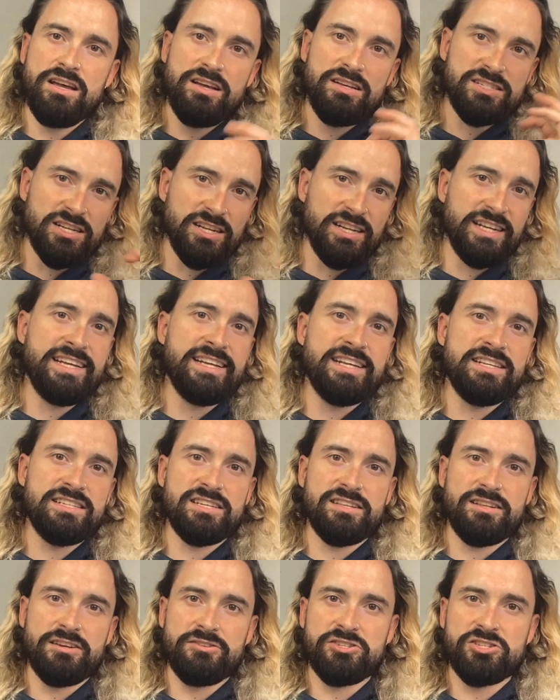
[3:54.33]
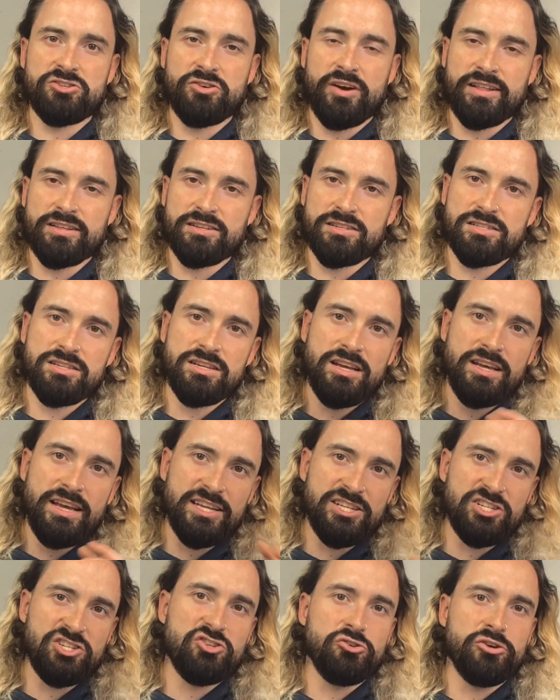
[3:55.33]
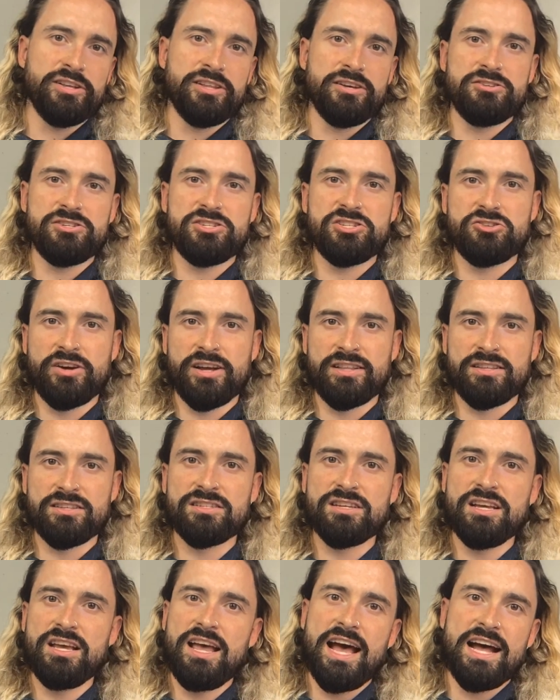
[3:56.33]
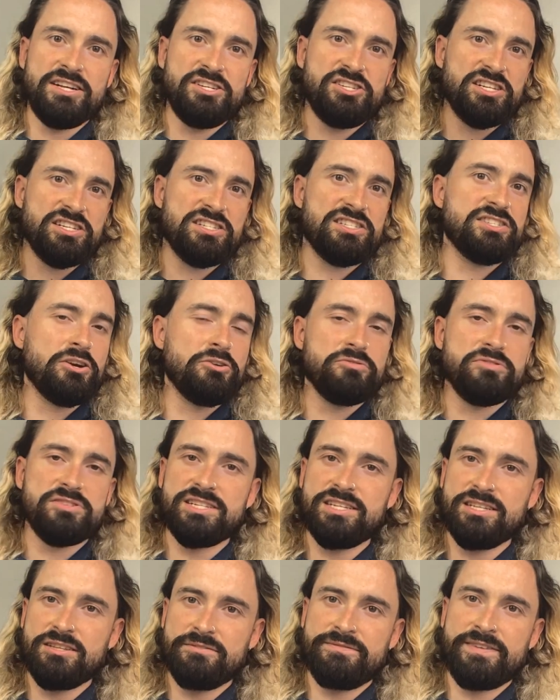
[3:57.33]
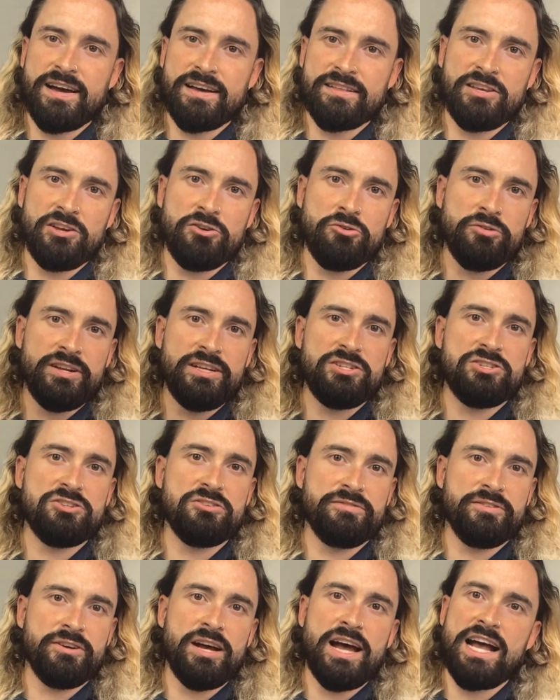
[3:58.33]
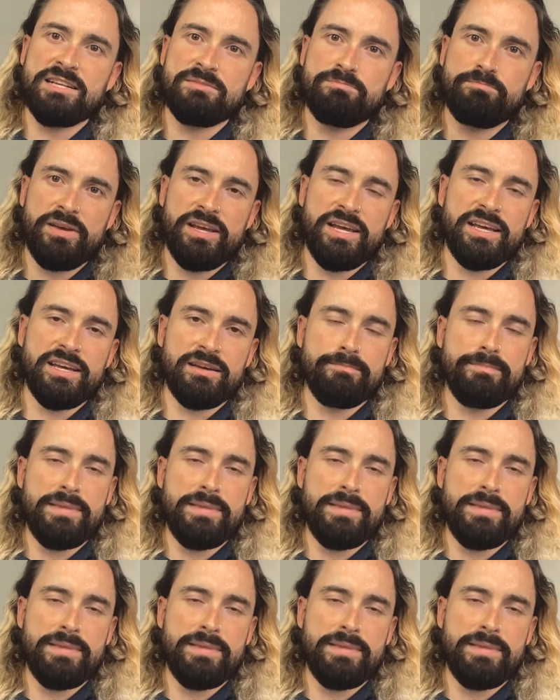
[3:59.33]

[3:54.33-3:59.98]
So lean into those strengths, enjoy those strengths, and just don't see the fact that you're an introvert as being a